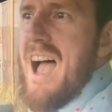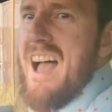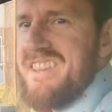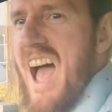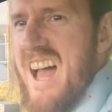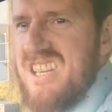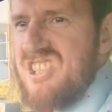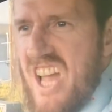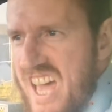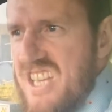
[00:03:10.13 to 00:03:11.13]
And that
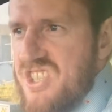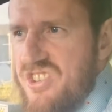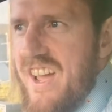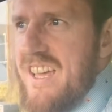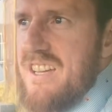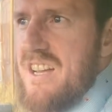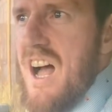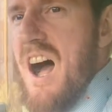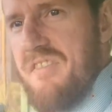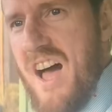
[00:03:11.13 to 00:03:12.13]
is the history
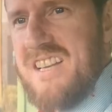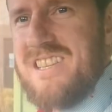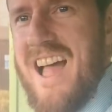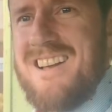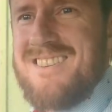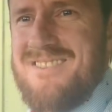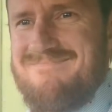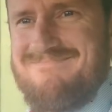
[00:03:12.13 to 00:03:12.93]
of Iceland.